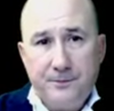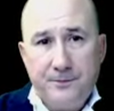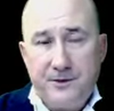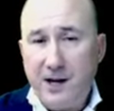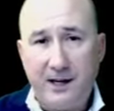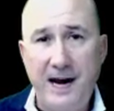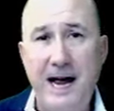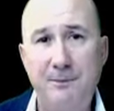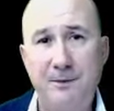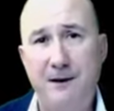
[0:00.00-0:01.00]
It's not going to
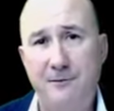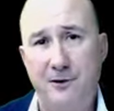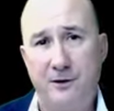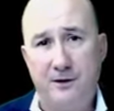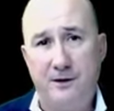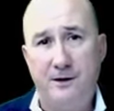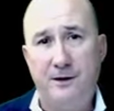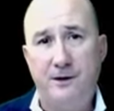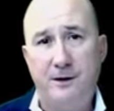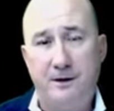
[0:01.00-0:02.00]
happen ever.
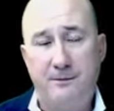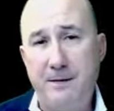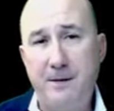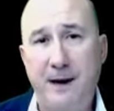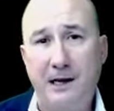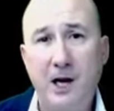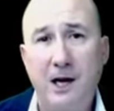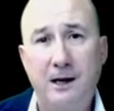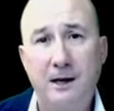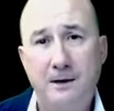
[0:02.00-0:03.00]
Maybe by
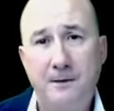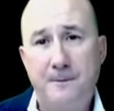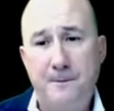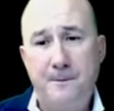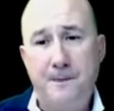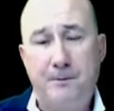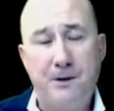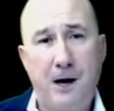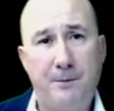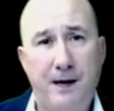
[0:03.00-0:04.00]
luck, but
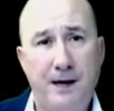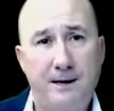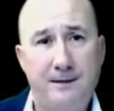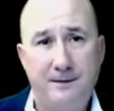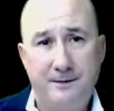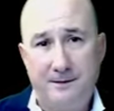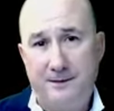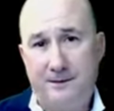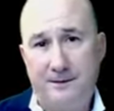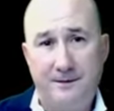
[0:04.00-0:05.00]
not by
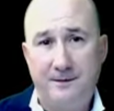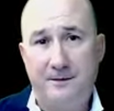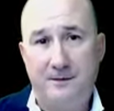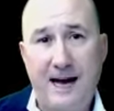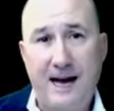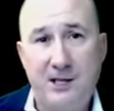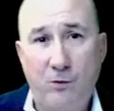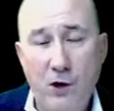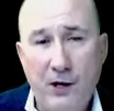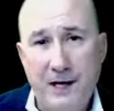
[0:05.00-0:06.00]
actually
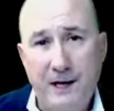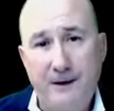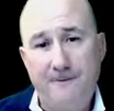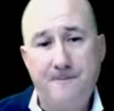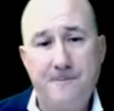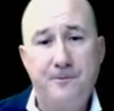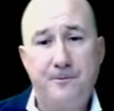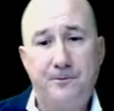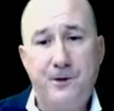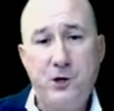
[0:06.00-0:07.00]
working it.
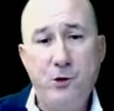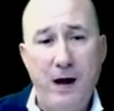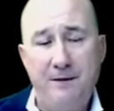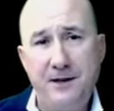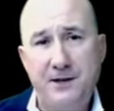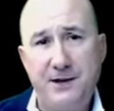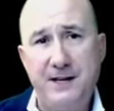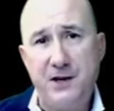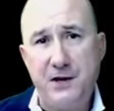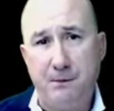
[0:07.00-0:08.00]
You have these things
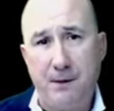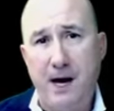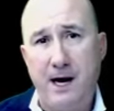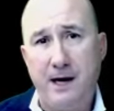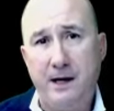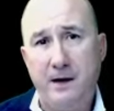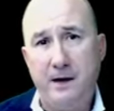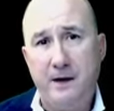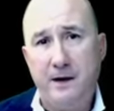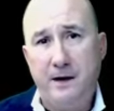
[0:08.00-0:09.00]
in your mind
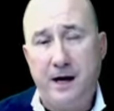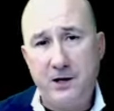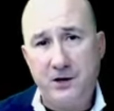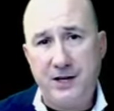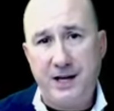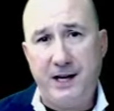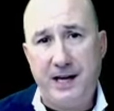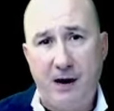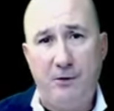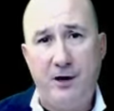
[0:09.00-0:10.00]
and you're sending it
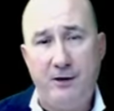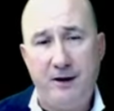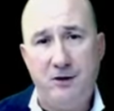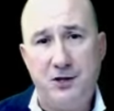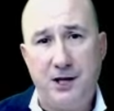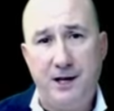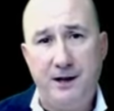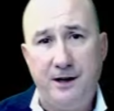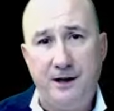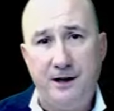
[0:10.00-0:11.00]
out with your energy.
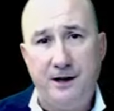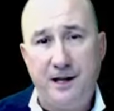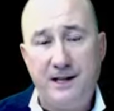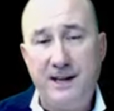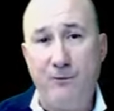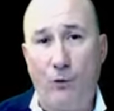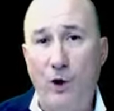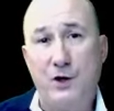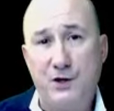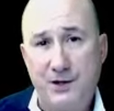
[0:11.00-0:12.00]
It's even
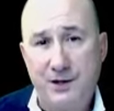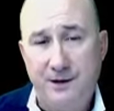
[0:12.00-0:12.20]
worse.